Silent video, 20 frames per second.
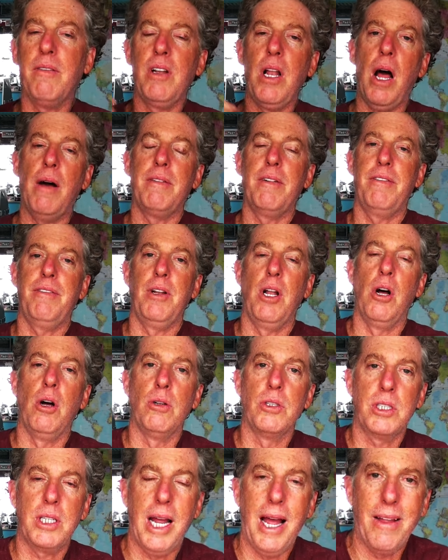of lava
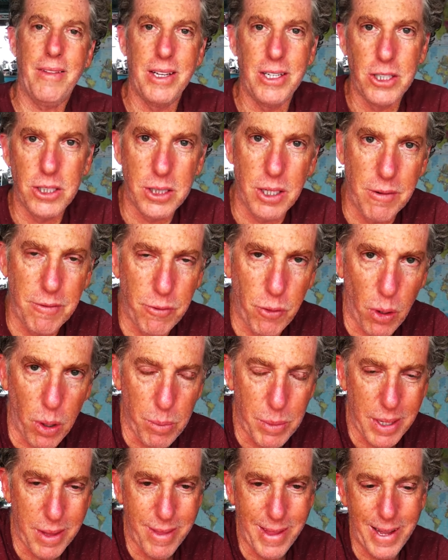flows, Kathy just
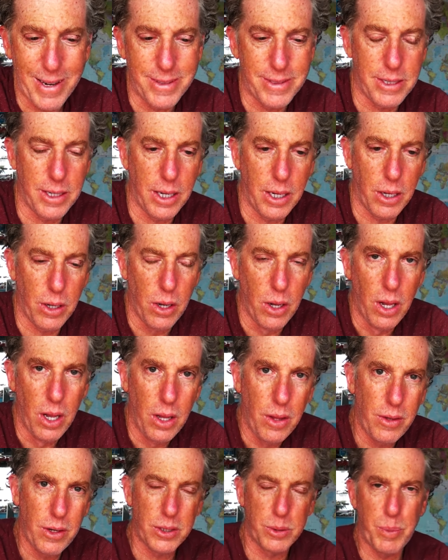informed me that
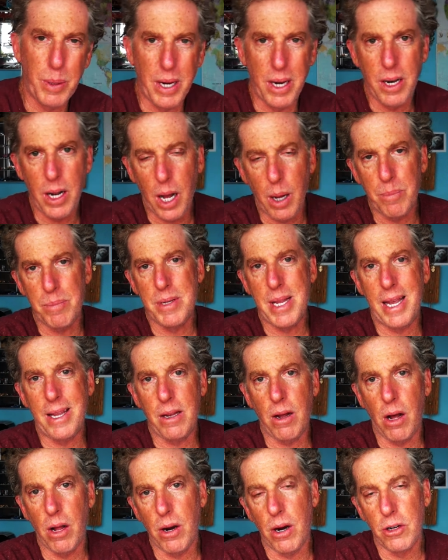there's been an
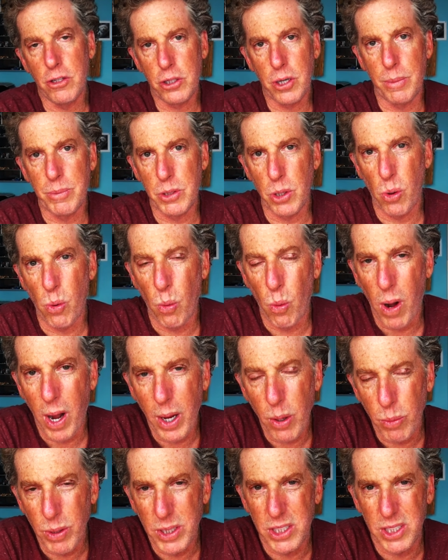update on our trip to
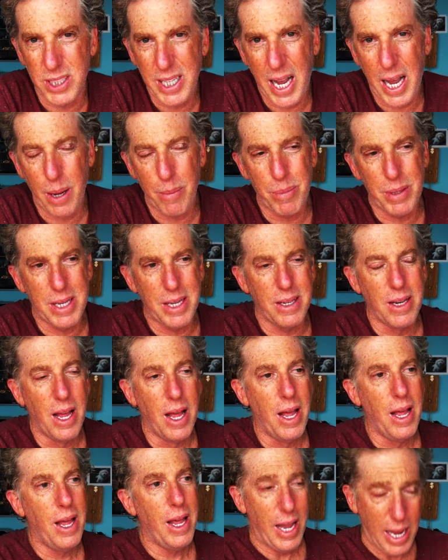Hawaii, which is happening
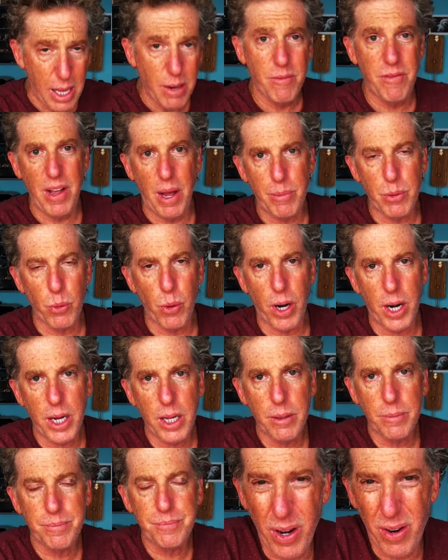in February.
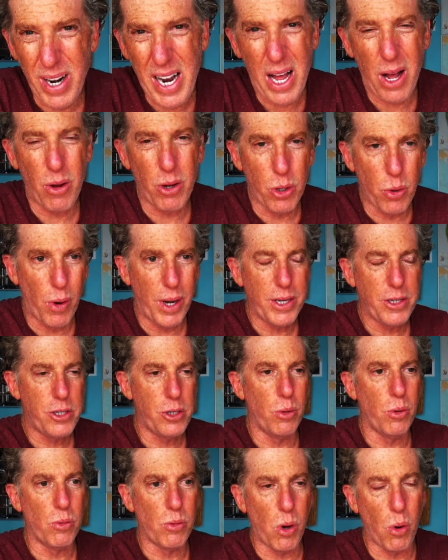We are now going
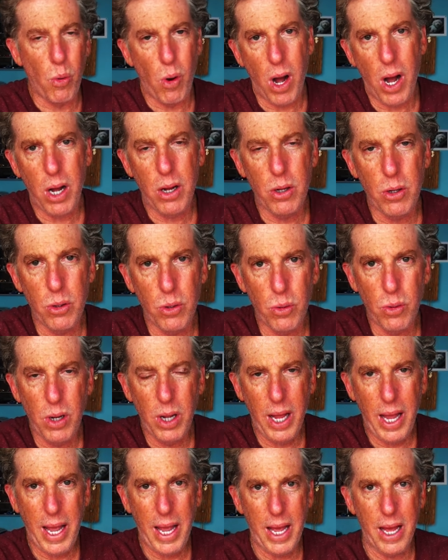to Oahu
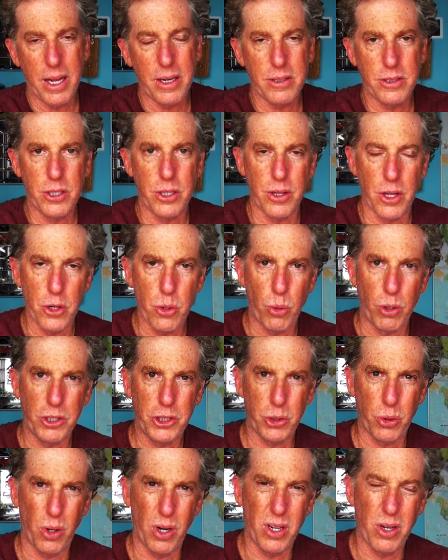and to the North
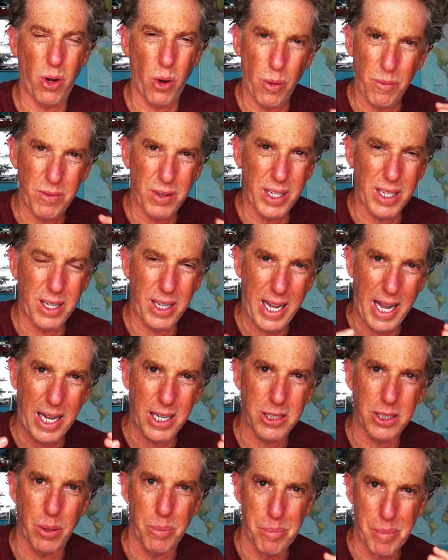Shore to hopefully
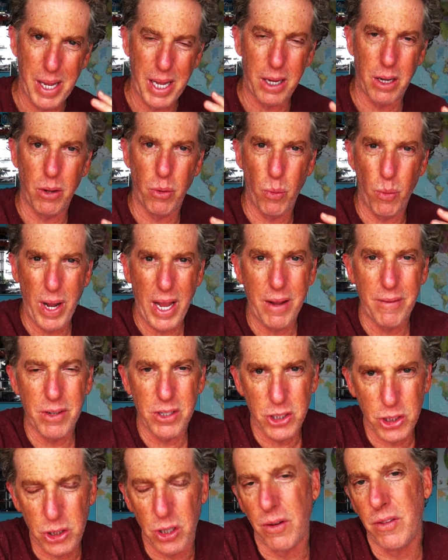catch a big wave
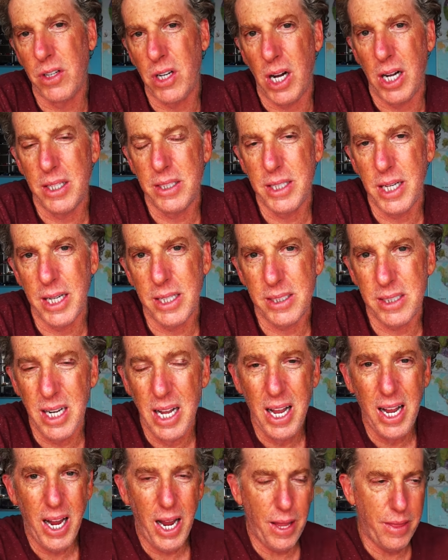surf contest.
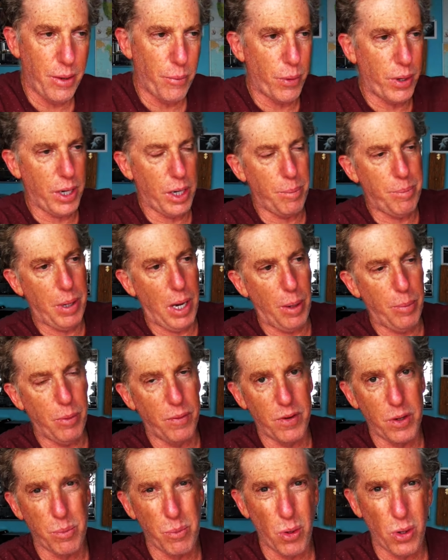And then we're gonna pop over to